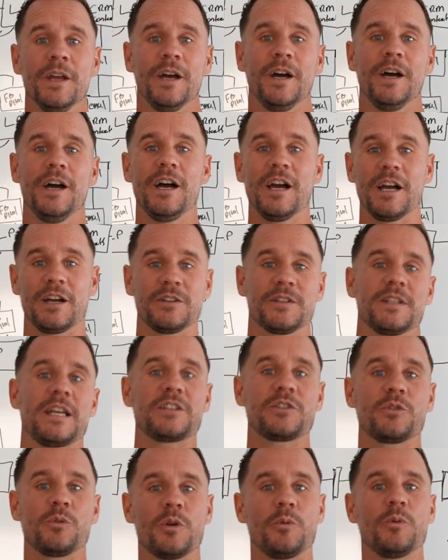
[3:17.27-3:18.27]
because
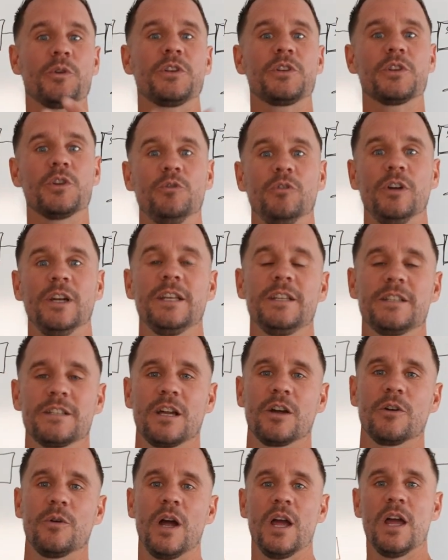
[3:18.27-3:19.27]
that's all I want to do, really.
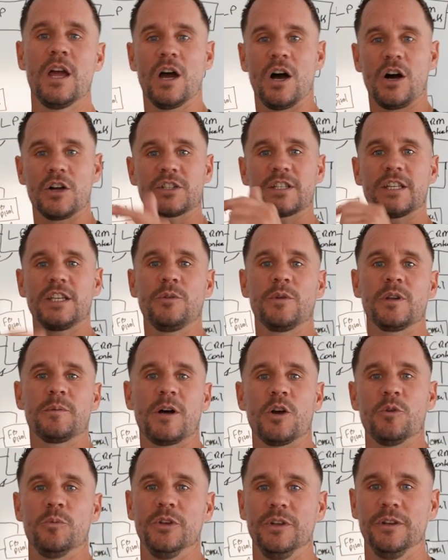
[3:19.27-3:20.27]
So I'll see you in a
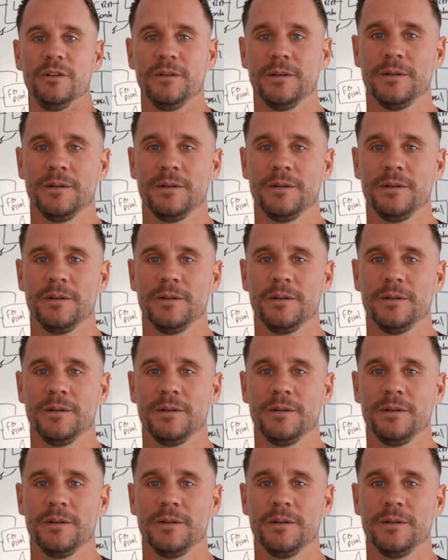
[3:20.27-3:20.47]
moment.